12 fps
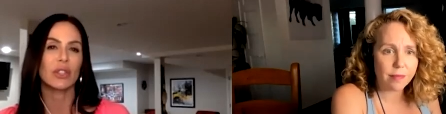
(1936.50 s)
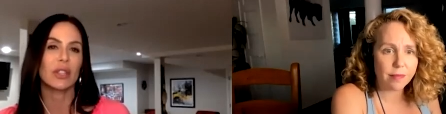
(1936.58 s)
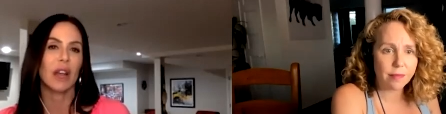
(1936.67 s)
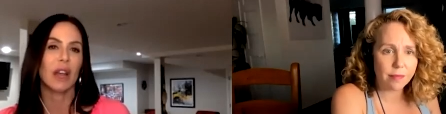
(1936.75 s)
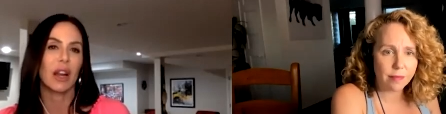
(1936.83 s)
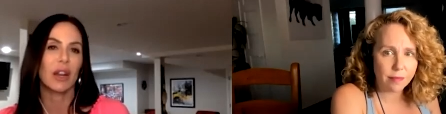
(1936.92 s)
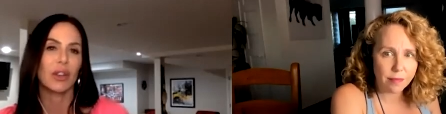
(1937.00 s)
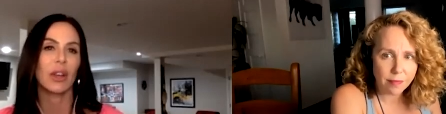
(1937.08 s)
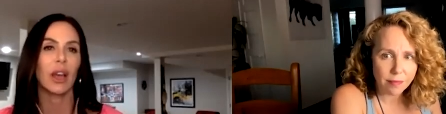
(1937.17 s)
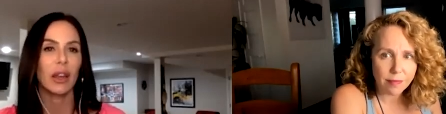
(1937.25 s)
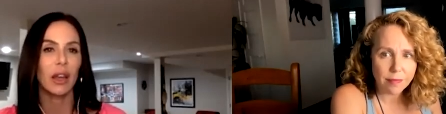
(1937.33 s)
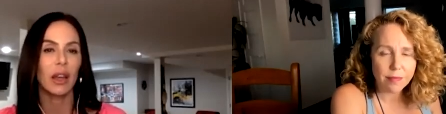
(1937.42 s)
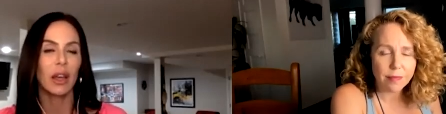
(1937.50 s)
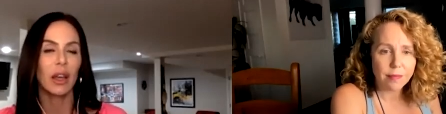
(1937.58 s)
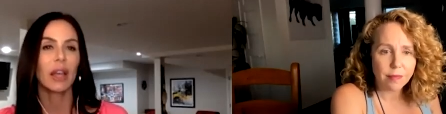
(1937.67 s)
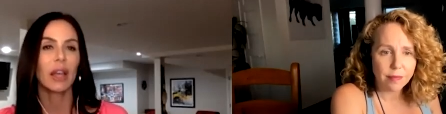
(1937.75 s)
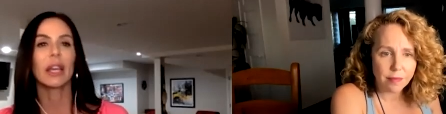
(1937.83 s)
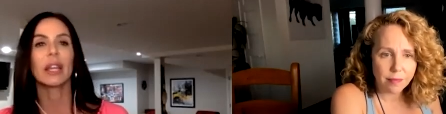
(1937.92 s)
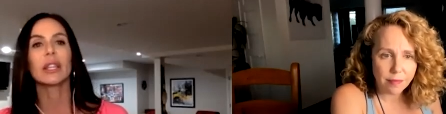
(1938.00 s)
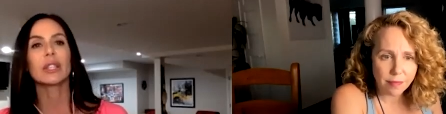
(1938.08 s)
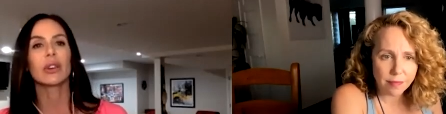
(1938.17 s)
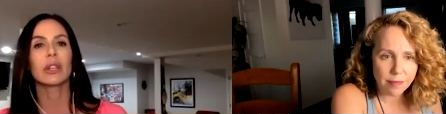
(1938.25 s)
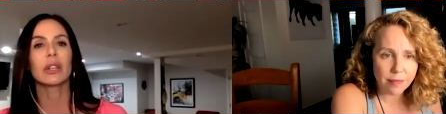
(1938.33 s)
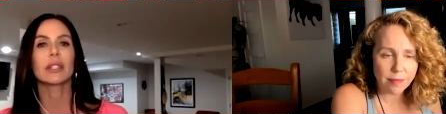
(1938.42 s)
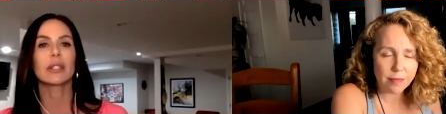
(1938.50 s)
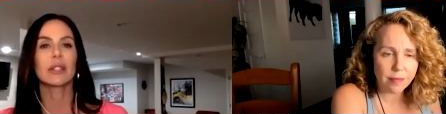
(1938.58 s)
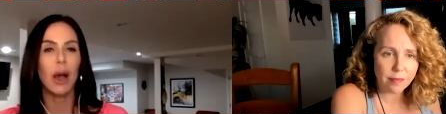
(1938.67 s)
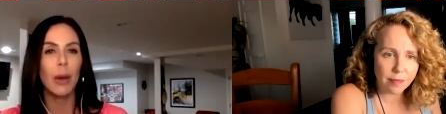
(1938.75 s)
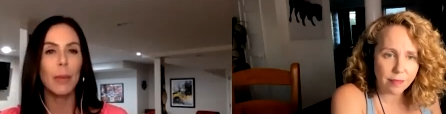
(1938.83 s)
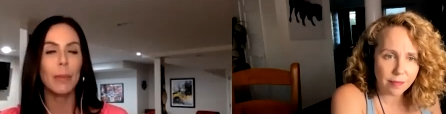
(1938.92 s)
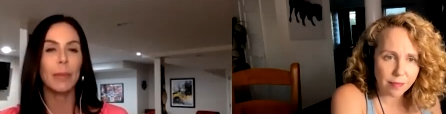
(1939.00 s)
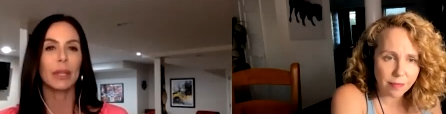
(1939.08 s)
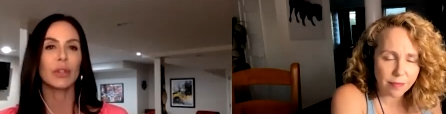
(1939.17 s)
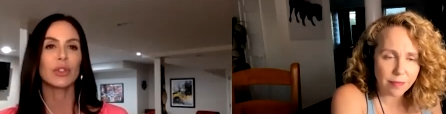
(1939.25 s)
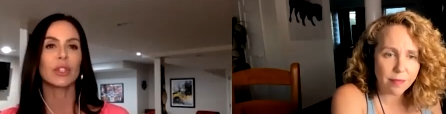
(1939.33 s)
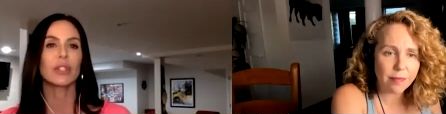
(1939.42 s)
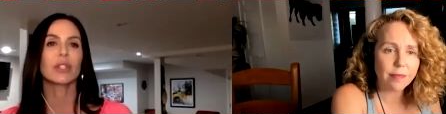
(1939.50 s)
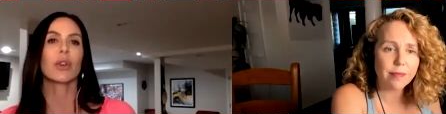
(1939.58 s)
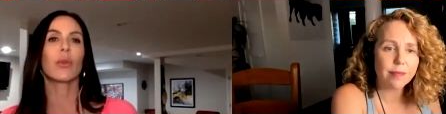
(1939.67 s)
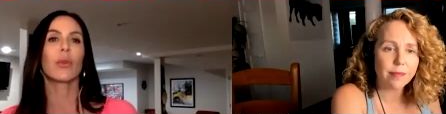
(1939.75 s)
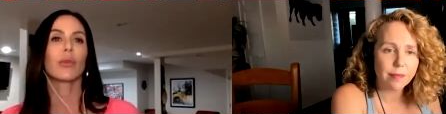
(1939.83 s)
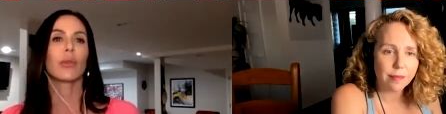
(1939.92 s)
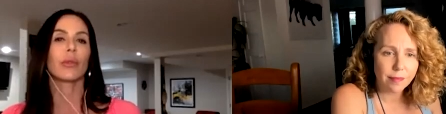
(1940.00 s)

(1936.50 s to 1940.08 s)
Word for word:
Speaker 1: just hard. You kind of get into a slump, and you just don't.